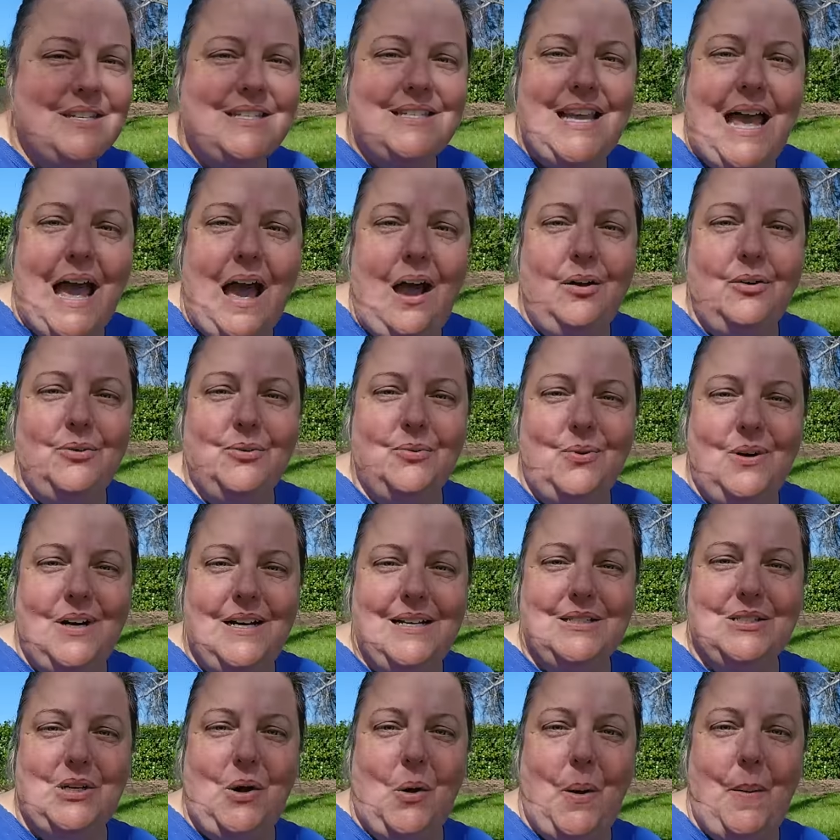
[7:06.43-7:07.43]
sound
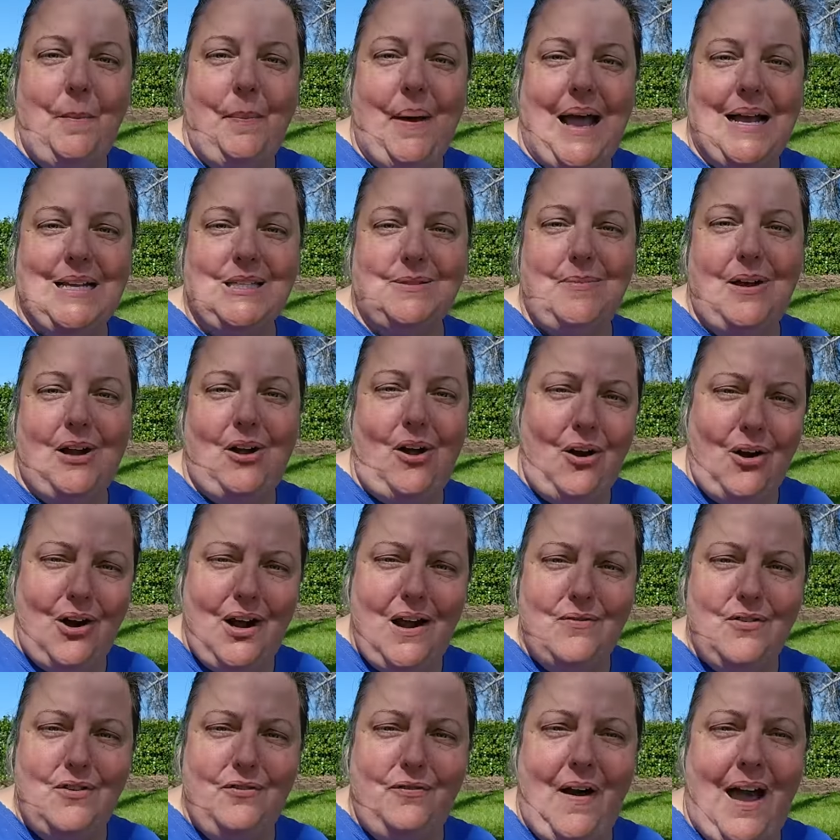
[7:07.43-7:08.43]
was going past my car
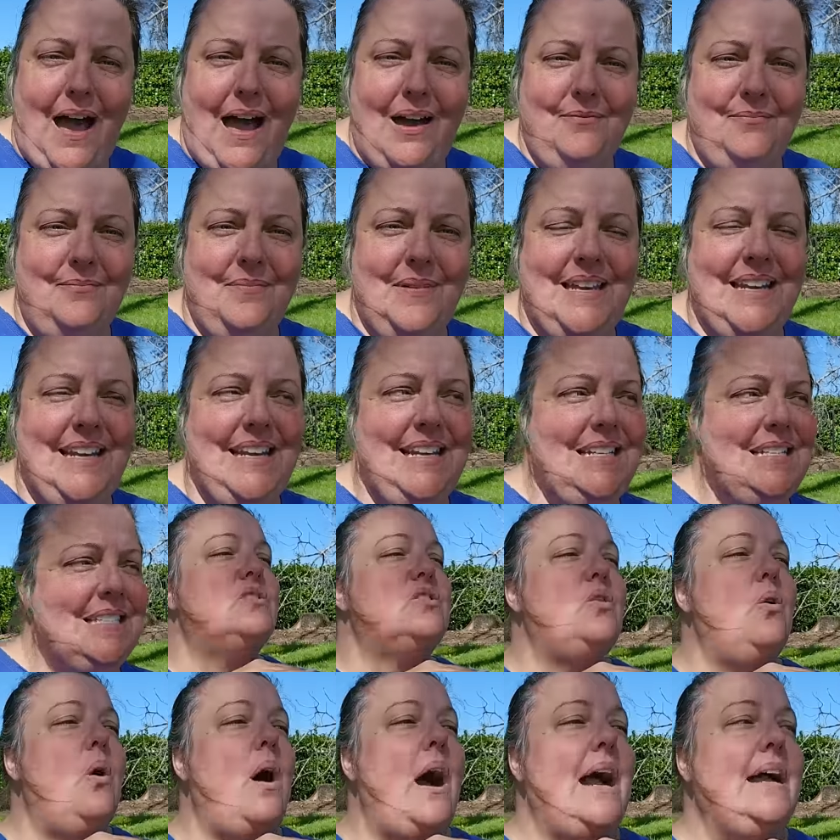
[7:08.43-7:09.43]
every five minutes.
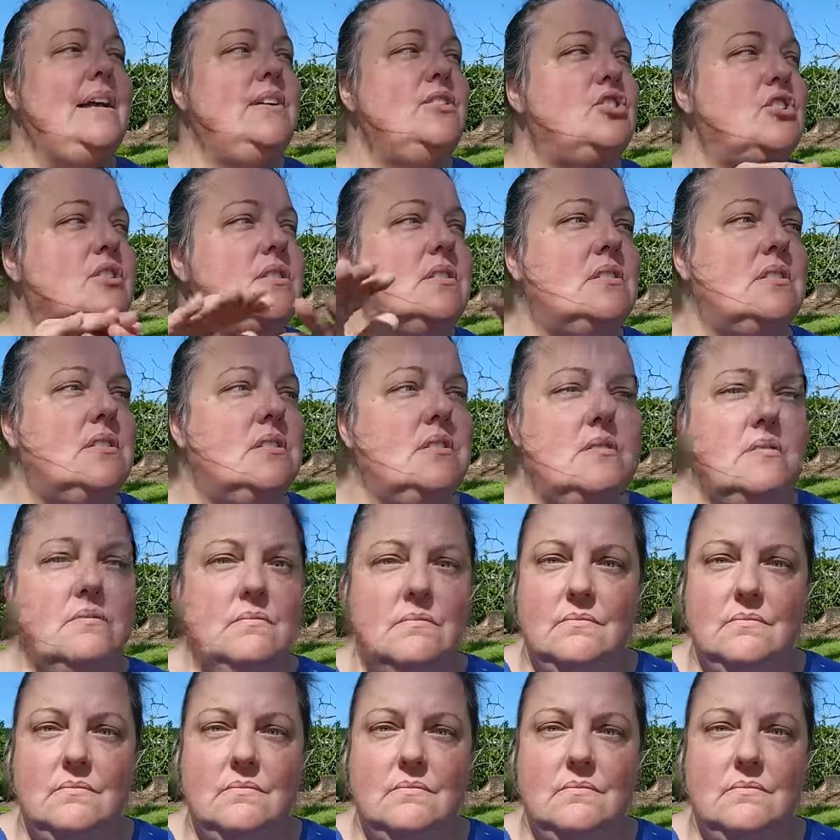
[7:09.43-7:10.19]
So I just